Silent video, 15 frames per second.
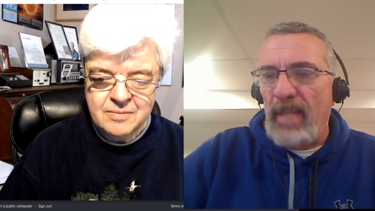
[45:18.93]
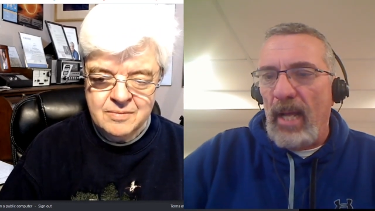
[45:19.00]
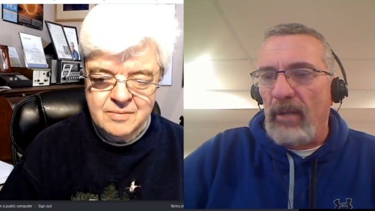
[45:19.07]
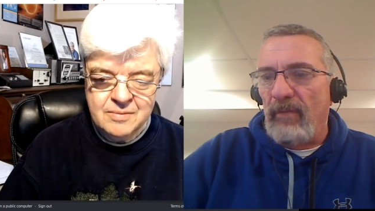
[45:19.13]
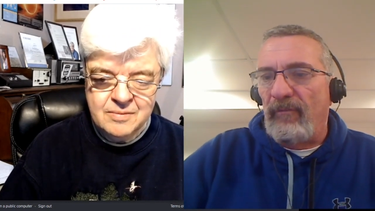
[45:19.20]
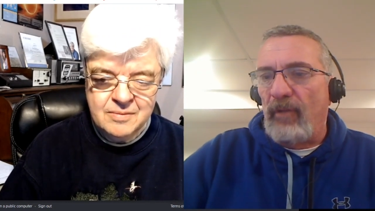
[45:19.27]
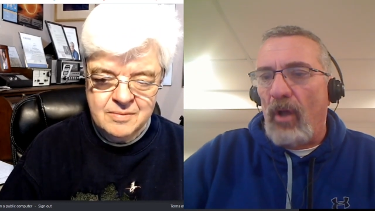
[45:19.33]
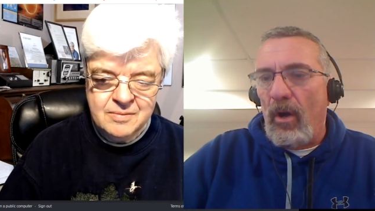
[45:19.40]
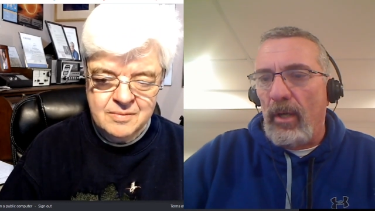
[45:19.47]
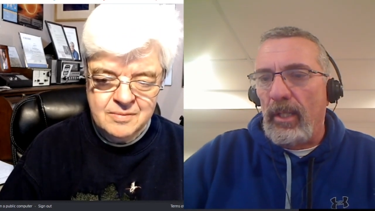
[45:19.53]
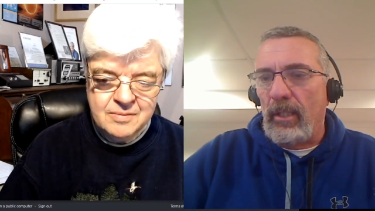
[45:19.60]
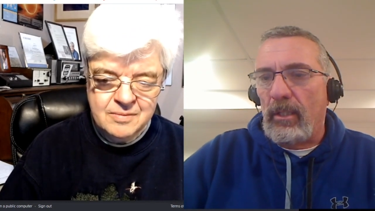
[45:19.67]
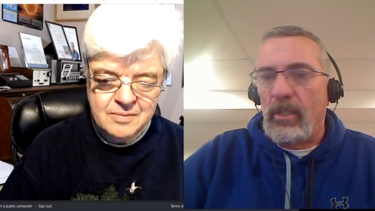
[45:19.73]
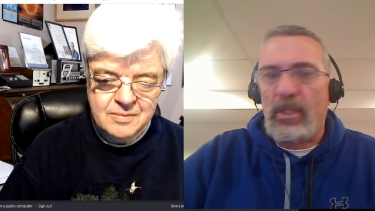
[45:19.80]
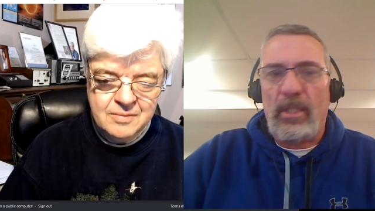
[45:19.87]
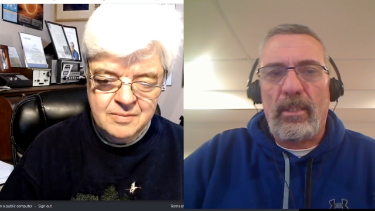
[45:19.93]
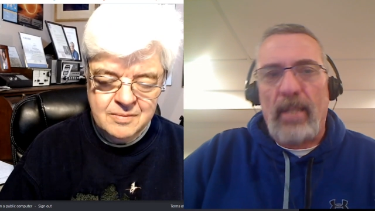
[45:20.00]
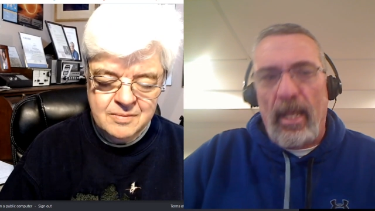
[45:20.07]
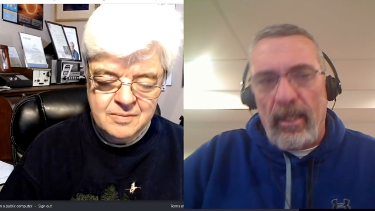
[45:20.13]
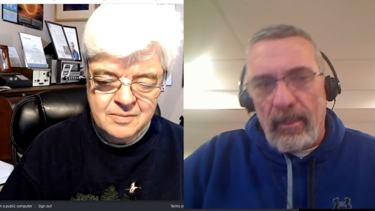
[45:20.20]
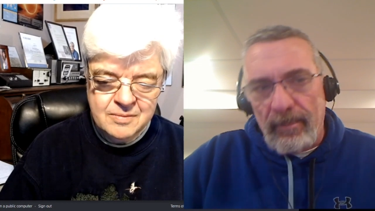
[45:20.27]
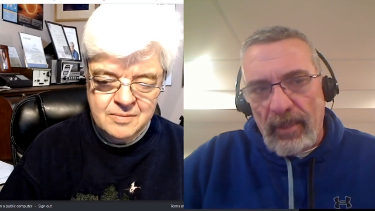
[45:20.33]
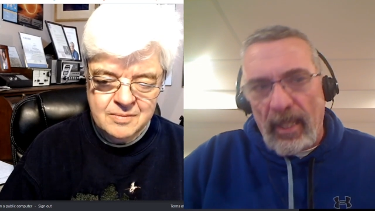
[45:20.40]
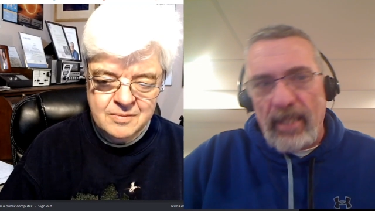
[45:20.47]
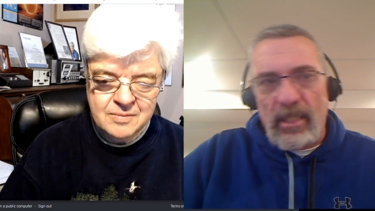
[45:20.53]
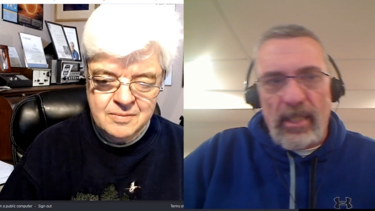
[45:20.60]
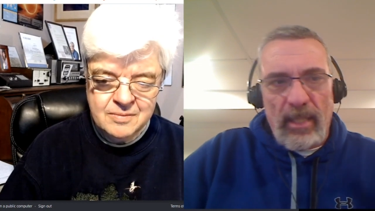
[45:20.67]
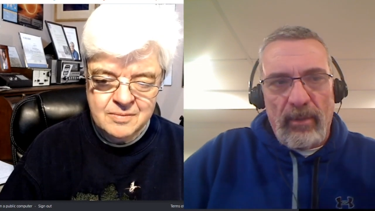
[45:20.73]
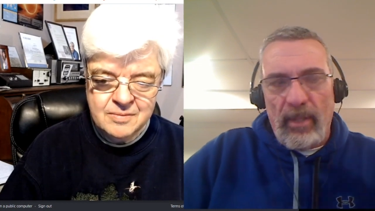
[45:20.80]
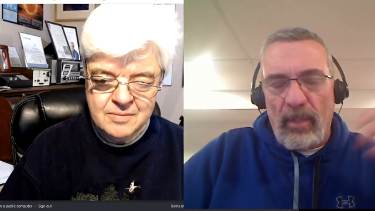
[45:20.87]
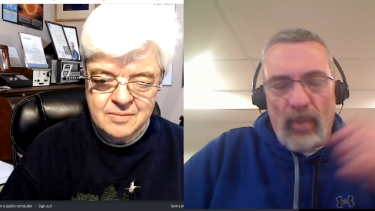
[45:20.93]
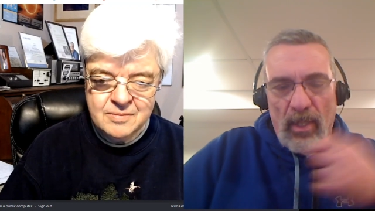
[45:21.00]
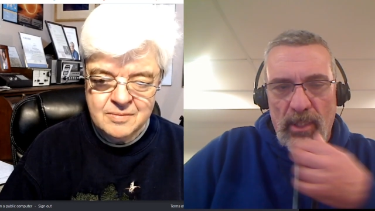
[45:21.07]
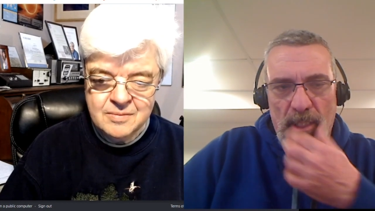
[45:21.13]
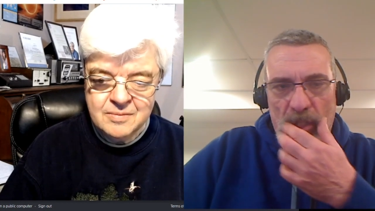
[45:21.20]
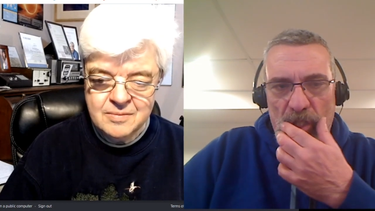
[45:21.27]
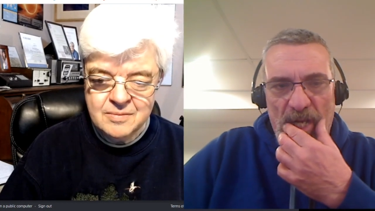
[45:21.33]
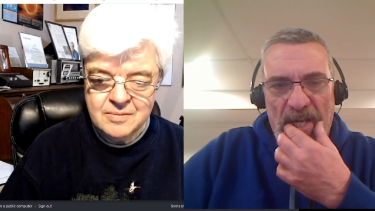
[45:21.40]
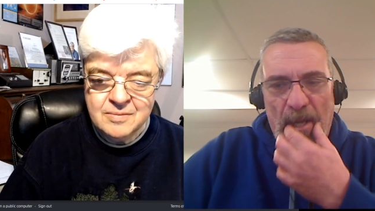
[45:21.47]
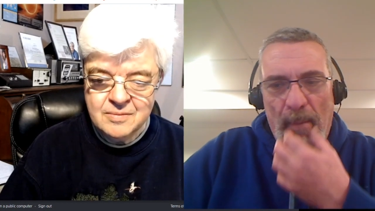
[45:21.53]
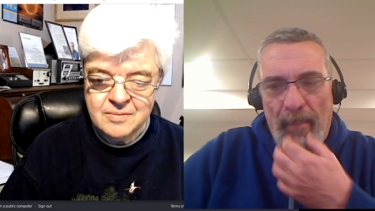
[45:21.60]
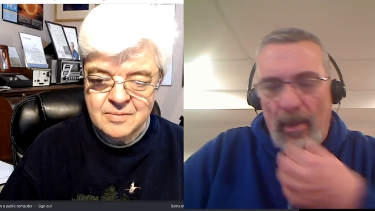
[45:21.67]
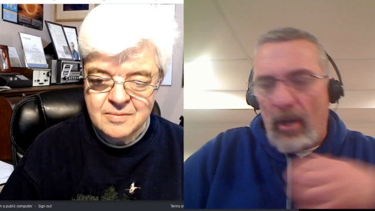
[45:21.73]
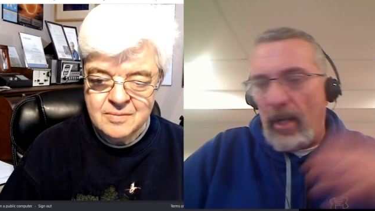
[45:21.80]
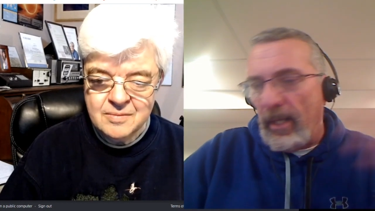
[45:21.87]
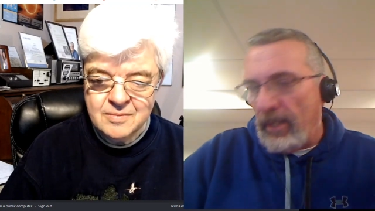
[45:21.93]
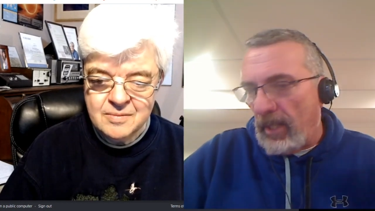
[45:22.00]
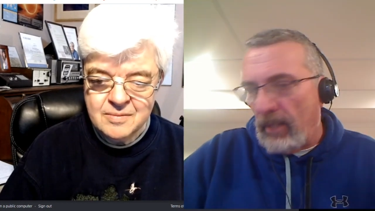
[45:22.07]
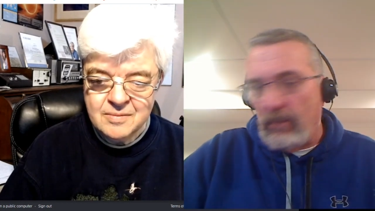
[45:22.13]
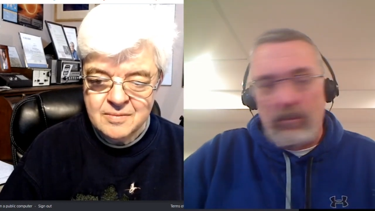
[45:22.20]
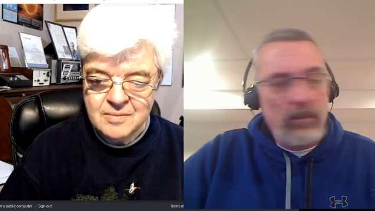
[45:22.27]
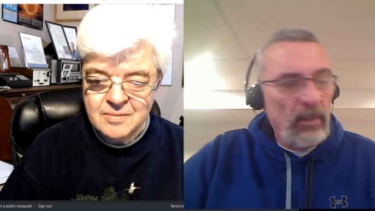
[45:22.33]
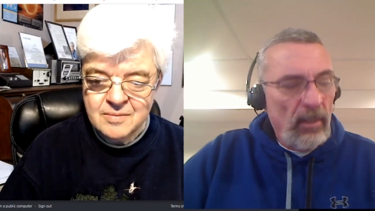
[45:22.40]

Speaker 1: down to Florida because he's got a place there he wants to check up on, and then